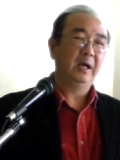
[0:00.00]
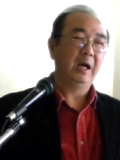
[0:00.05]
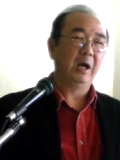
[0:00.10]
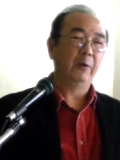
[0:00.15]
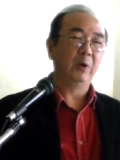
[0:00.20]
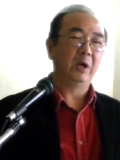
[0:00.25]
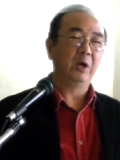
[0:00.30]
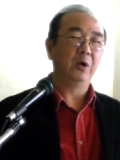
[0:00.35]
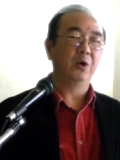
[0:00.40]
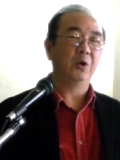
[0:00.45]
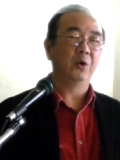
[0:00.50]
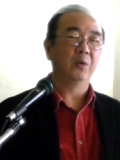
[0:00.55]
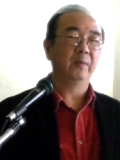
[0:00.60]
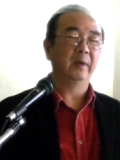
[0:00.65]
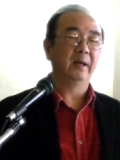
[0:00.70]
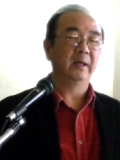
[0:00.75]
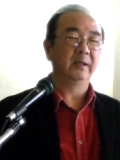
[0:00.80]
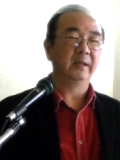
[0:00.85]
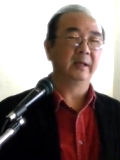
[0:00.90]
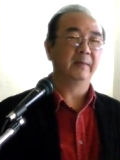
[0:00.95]
I went home
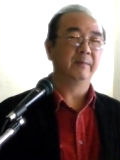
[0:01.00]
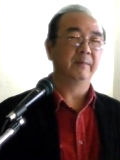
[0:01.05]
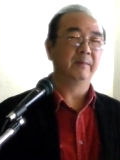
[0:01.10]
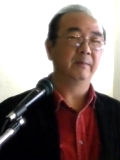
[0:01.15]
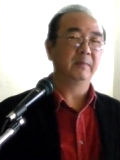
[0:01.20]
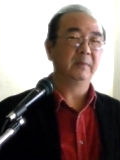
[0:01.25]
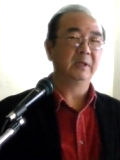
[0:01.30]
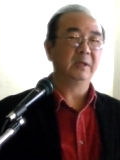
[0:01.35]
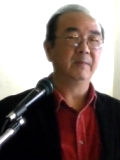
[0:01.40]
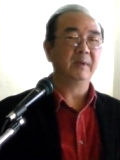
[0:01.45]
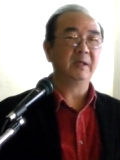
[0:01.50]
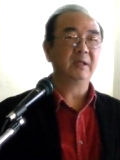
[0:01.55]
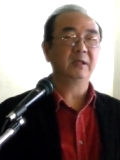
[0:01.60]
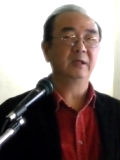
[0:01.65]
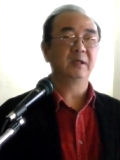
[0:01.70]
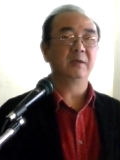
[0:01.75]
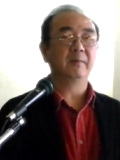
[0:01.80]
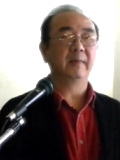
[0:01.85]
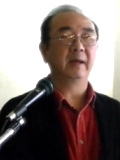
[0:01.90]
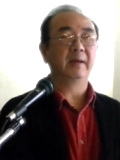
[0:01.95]
and then
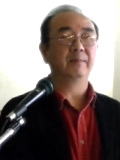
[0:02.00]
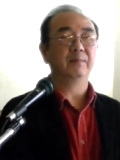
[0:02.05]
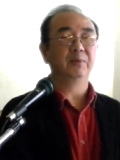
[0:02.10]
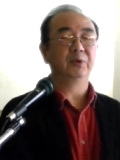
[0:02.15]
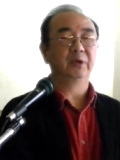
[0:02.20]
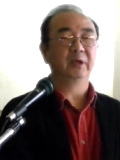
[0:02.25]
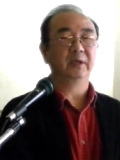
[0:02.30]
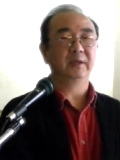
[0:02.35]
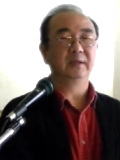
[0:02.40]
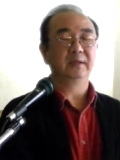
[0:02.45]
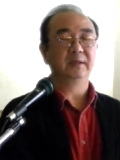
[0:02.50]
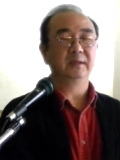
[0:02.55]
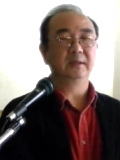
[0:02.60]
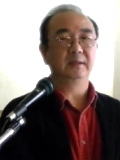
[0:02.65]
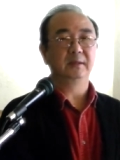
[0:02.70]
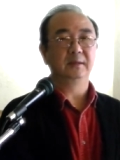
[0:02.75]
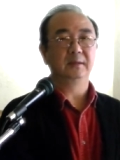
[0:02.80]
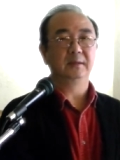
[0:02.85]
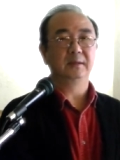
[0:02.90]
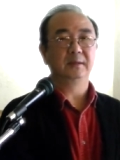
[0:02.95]
immediately made book a
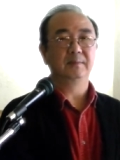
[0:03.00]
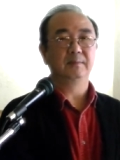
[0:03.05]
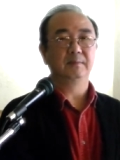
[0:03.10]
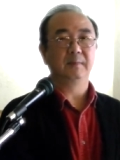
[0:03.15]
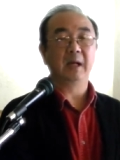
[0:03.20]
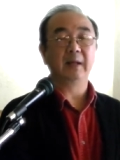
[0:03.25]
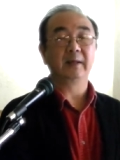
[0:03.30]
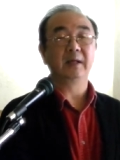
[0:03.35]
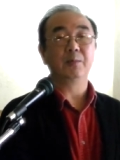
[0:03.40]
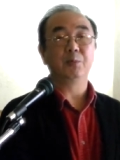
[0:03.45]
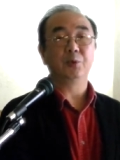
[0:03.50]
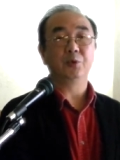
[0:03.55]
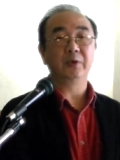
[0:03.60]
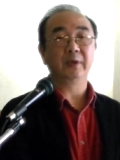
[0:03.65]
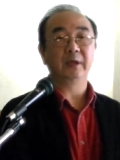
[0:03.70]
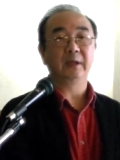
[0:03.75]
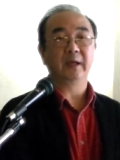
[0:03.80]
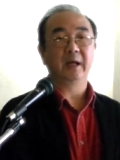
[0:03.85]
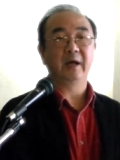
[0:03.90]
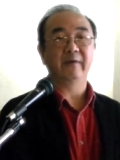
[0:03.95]
Monday
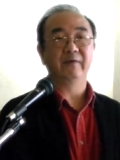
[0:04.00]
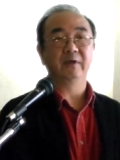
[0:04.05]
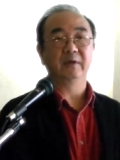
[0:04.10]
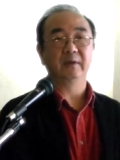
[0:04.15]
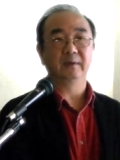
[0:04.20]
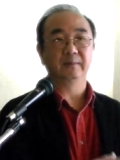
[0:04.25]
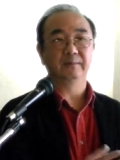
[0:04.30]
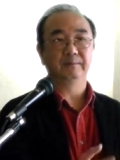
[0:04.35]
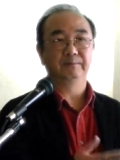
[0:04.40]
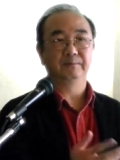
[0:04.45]
morning had the